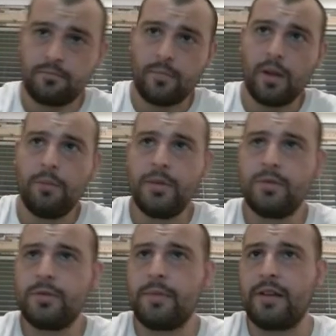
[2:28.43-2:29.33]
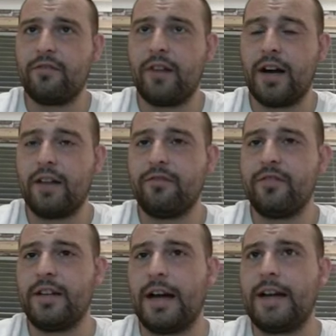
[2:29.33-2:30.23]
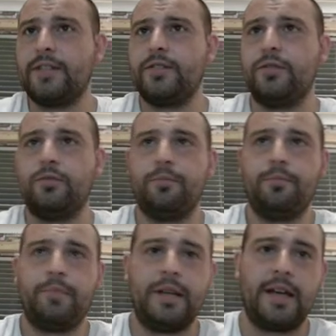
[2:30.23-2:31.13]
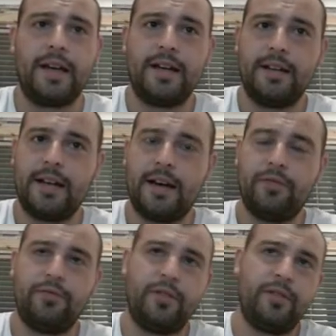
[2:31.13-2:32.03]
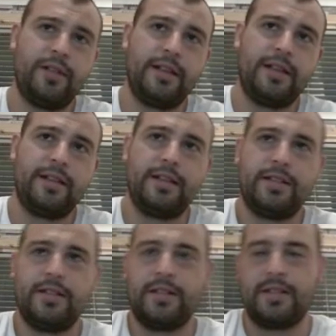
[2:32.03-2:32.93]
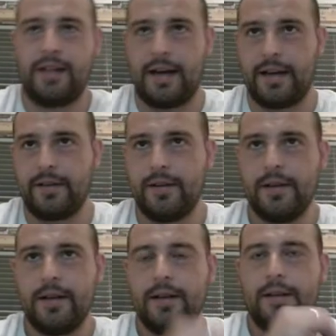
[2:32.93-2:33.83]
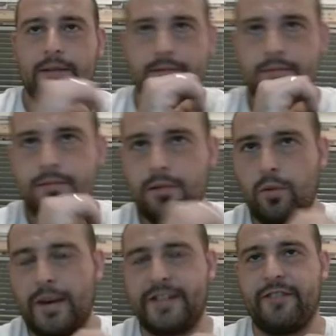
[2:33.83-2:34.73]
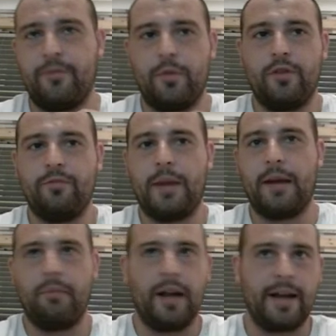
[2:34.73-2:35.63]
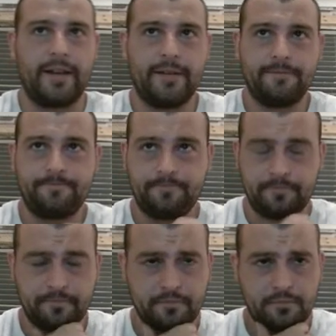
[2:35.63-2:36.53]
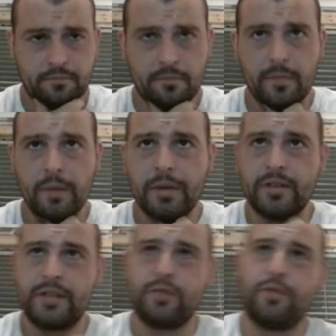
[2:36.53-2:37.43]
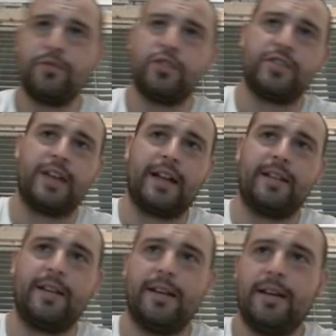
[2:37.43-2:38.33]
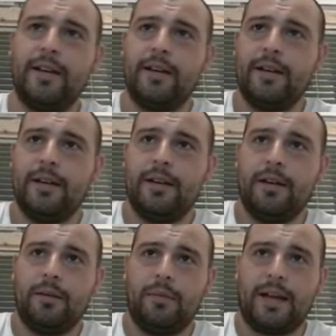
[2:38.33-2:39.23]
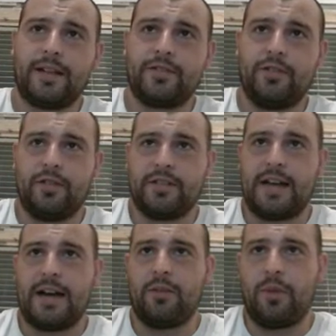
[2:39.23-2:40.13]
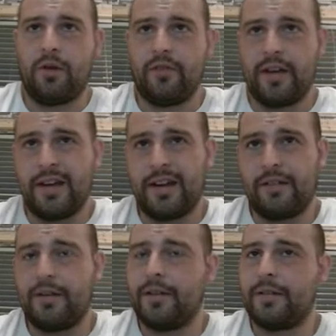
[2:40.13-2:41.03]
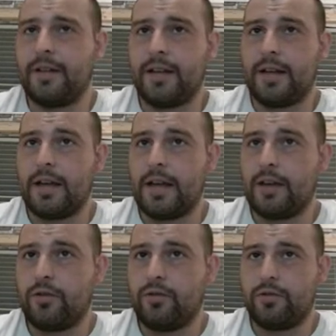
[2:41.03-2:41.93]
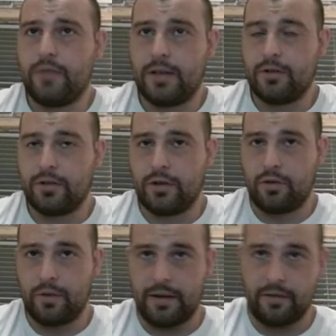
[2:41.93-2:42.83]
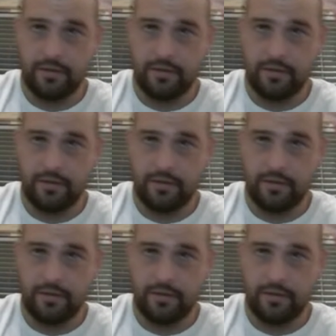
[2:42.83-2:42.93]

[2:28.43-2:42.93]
Bishop to b5, knight to b8, and now this is a slight waste of a move by black, because as we've just said, that black's sort of tied up over here, and it could do with